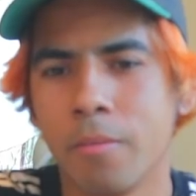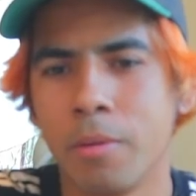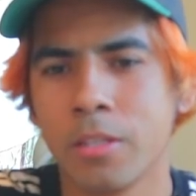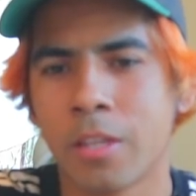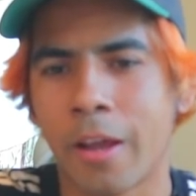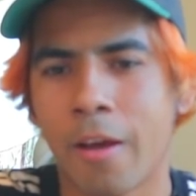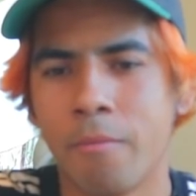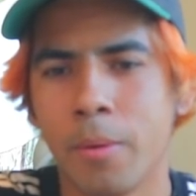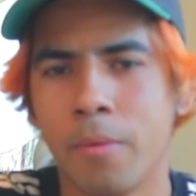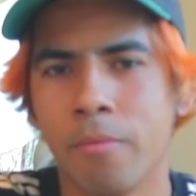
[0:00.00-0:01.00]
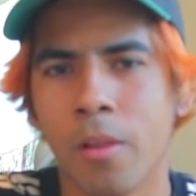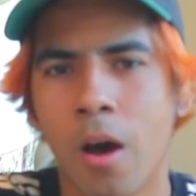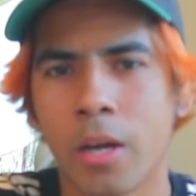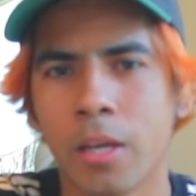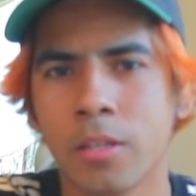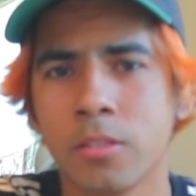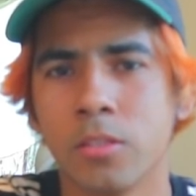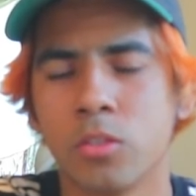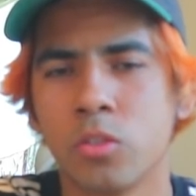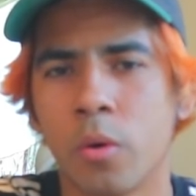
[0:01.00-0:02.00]
because like I've been vlogging
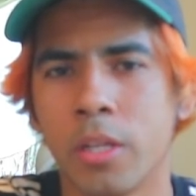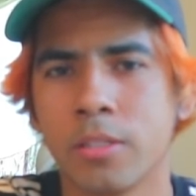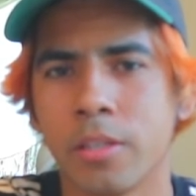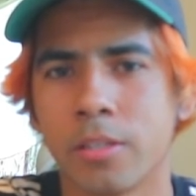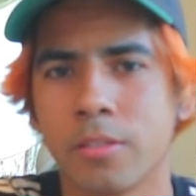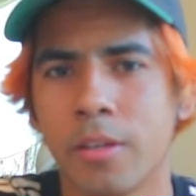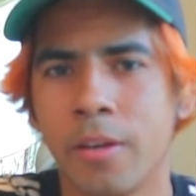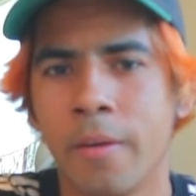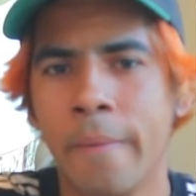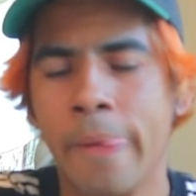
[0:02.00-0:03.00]
since 2016,